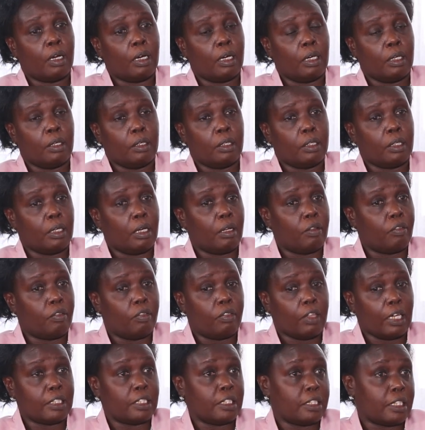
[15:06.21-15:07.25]
and
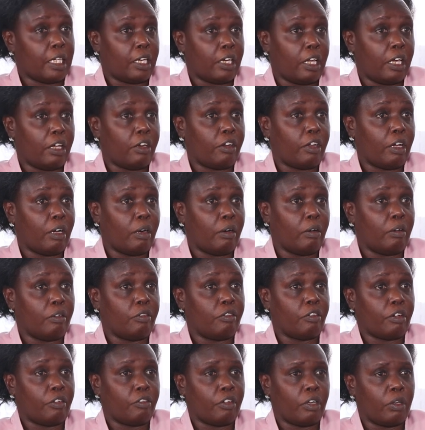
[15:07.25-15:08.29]
that is an area
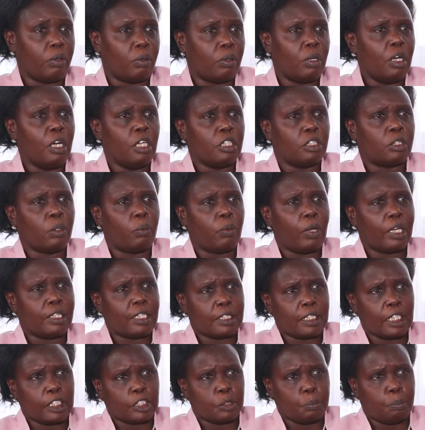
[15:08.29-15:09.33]
of revenue. So we are
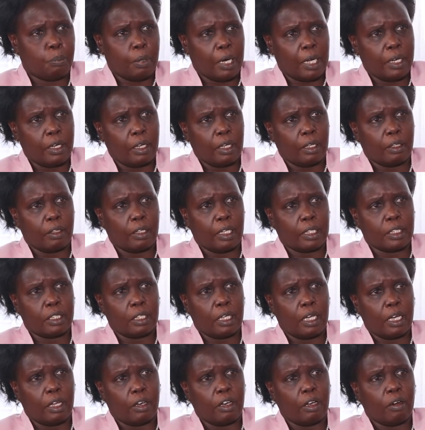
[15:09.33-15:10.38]
just expanding
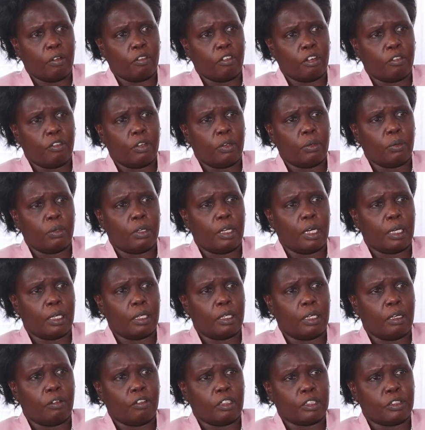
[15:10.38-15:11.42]
that area of revenue
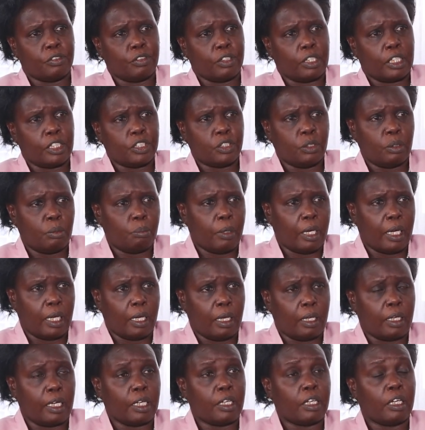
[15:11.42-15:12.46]
diversification
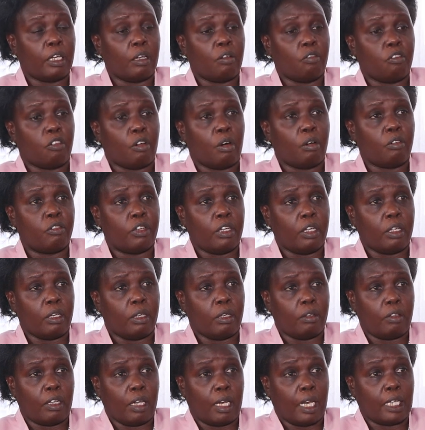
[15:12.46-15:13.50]
by getting involved
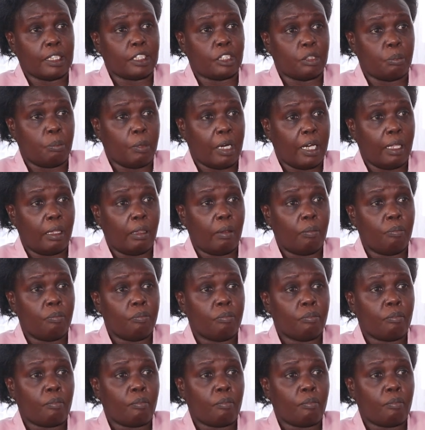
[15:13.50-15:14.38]
in the last mile.